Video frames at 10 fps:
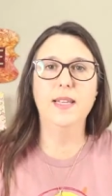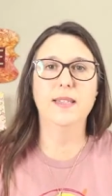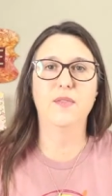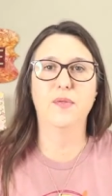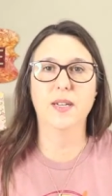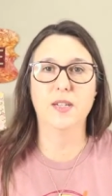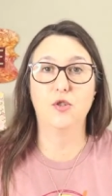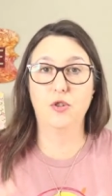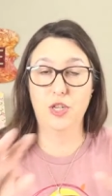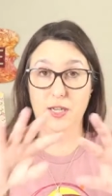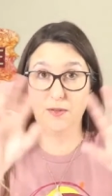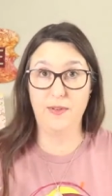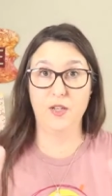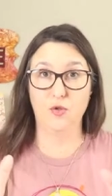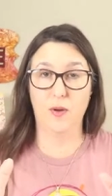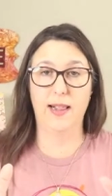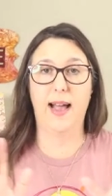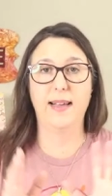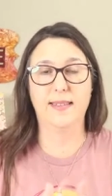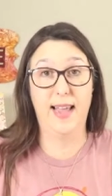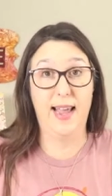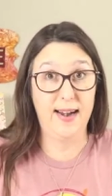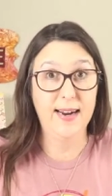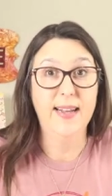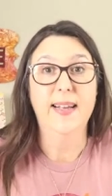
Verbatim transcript: easier for us to just visualize there.